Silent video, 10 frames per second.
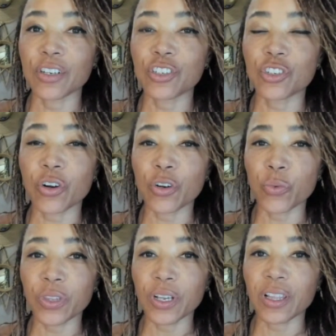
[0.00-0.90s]
it started
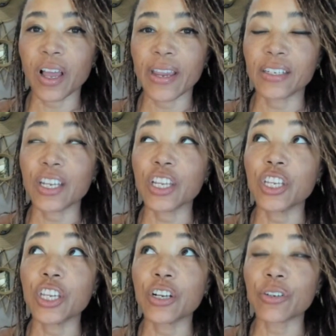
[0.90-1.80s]
with a client
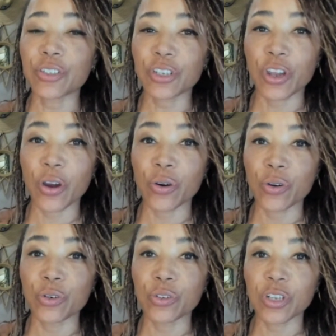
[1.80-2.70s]
years ago
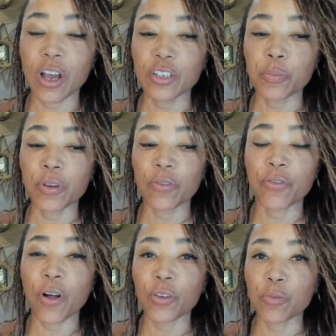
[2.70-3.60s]
whose husband
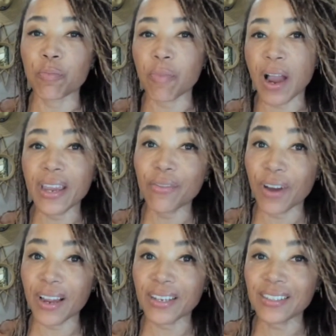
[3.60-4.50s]
followed my
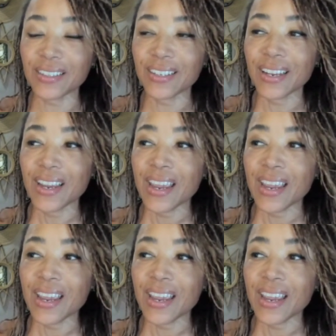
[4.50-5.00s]
advice,